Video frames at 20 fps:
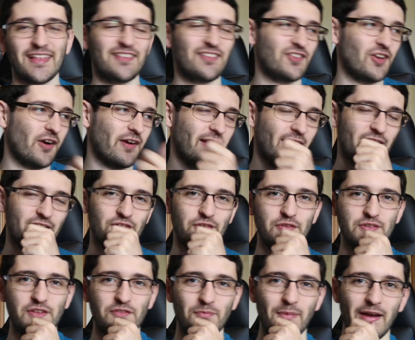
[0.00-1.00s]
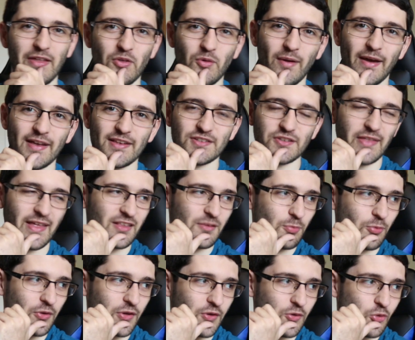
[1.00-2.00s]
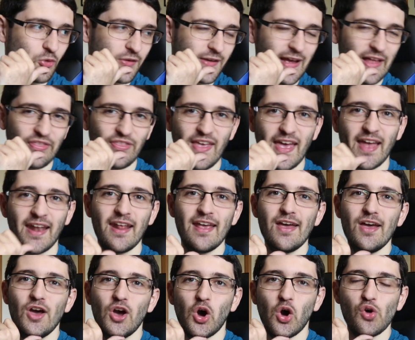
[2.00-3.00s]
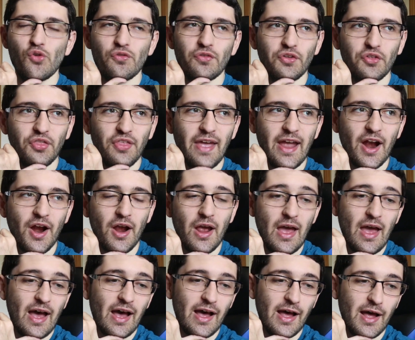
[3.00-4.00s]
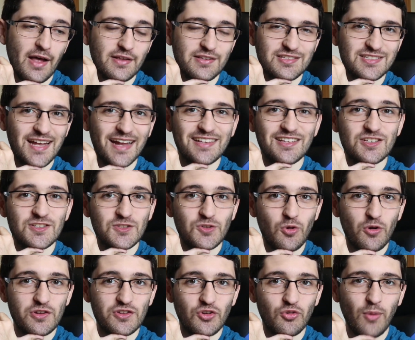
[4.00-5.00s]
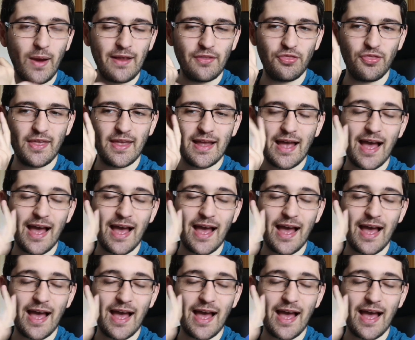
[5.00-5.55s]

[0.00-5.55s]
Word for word: That's Target exclusive, by the way, so that's pretty cool. Got that over there. Uh, to store is a great thing.